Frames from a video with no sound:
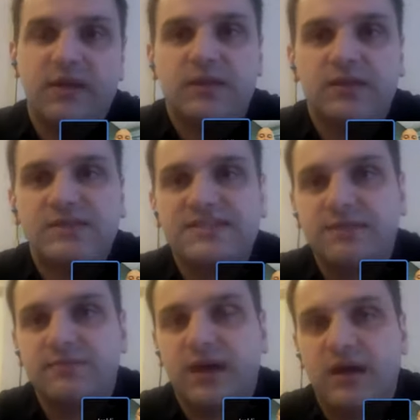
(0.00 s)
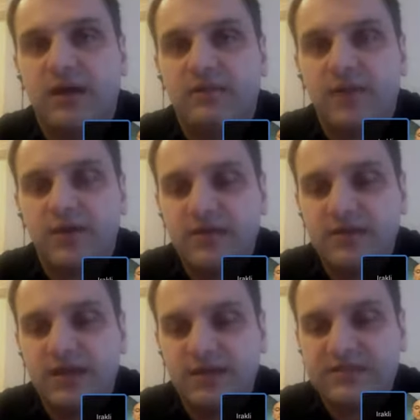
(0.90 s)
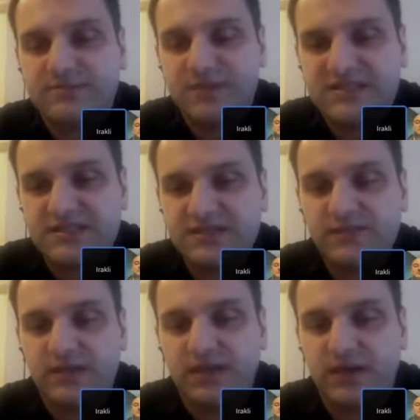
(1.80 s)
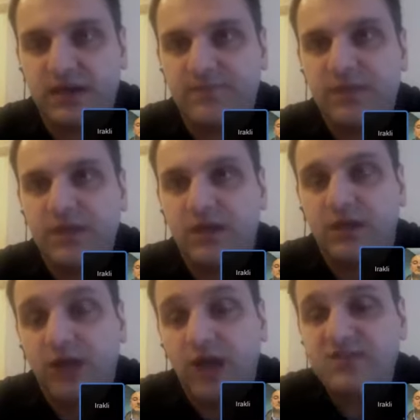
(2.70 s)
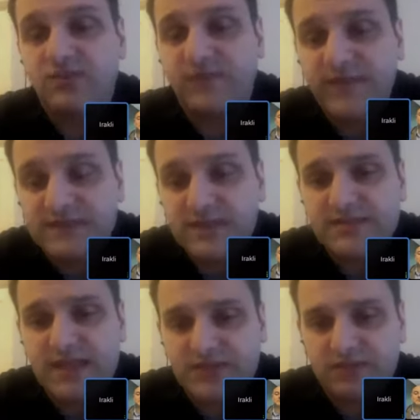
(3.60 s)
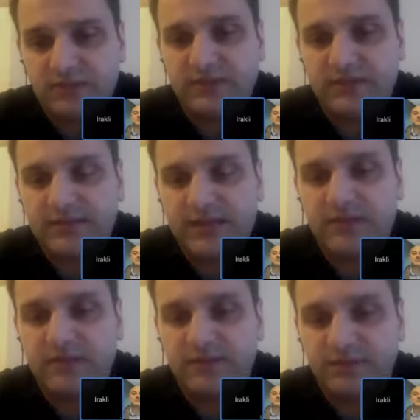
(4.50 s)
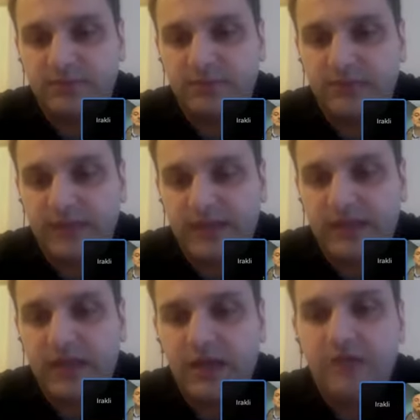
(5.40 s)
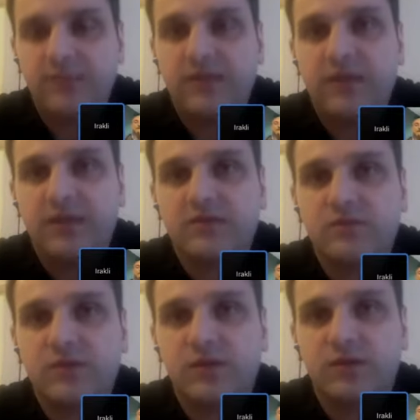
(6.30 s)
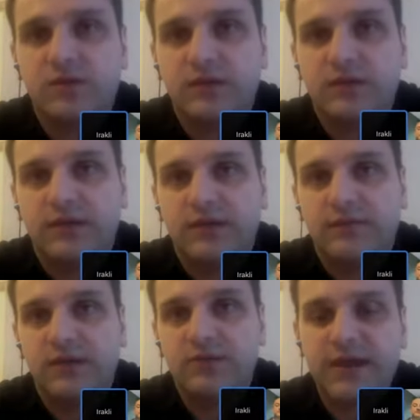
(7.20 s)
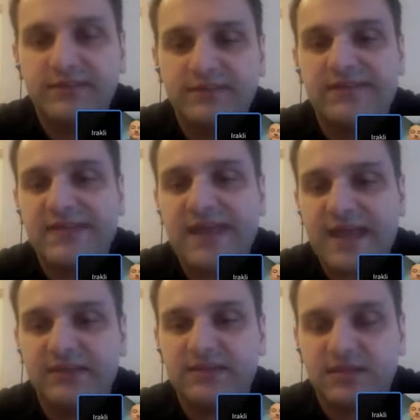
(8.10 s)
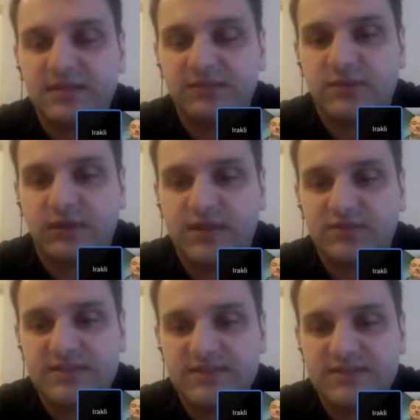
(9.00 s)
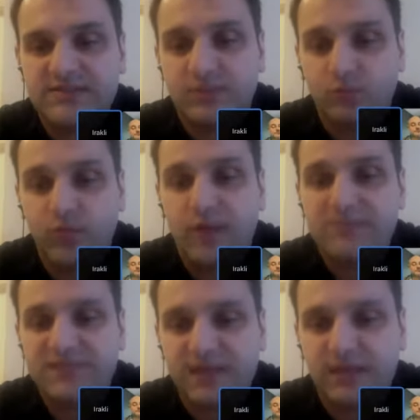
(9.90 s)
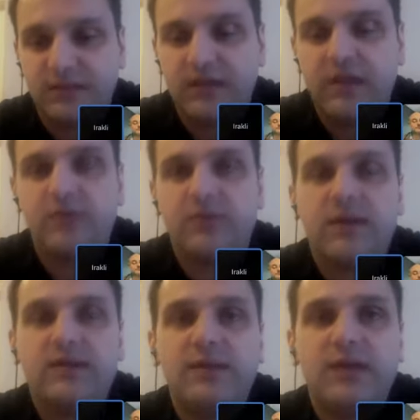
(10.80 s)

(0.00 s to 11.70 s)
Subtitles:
There's some very specific laws of physics actually that come into the play, because when you're trying to connect things at very large distance at web scale, right?